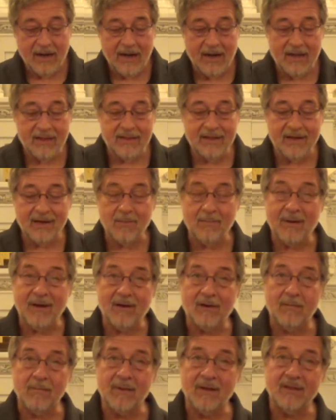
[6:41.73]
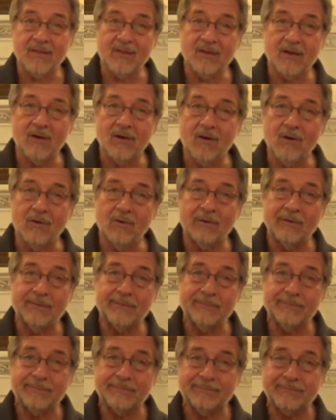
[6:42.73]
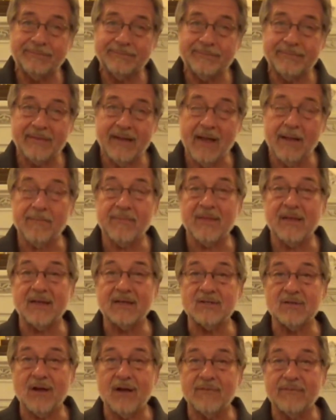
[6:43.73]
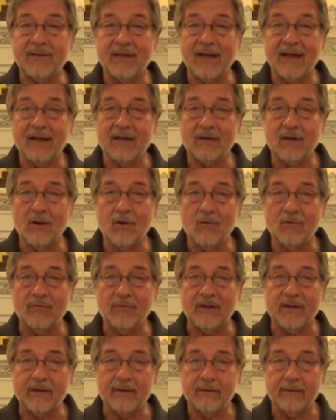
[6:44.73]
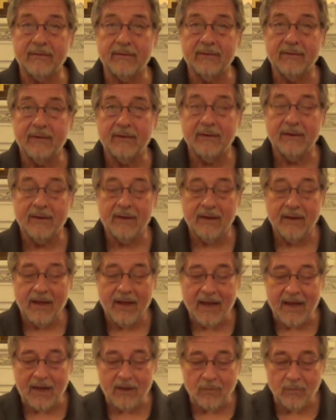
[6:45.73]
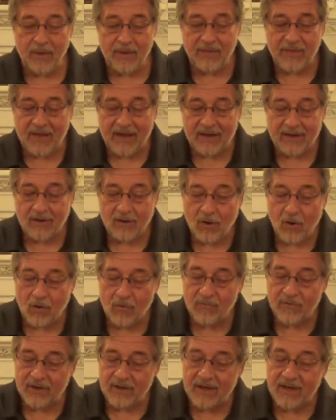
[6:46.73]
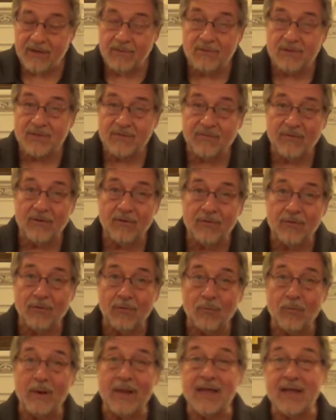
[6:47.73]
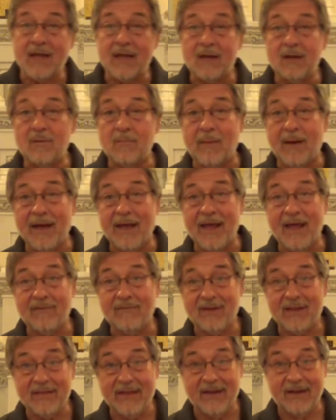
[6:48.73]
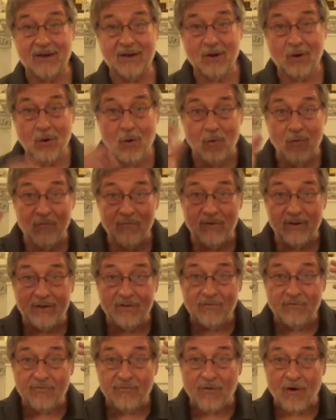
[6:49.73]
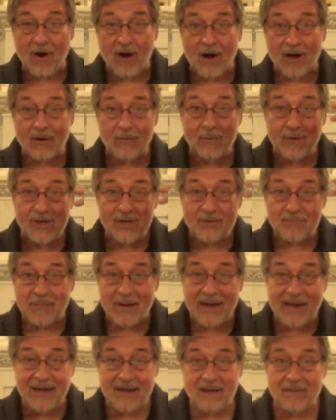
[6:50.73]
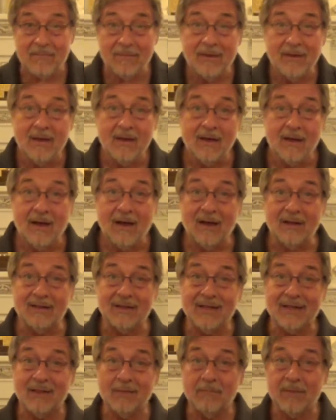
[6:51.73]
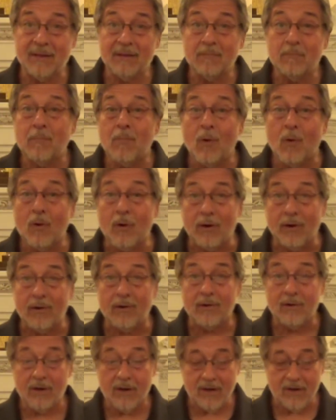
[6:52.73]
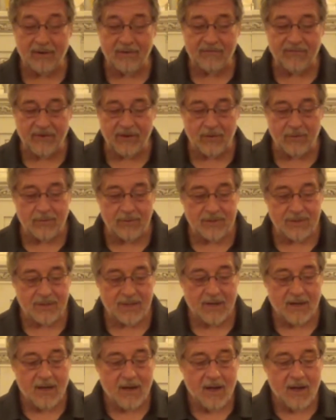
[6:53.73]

And then about a month ago, top things off, he got COVID. And with that COVID, he was further weakened by having that COVID fog, which made him a little bit more confused.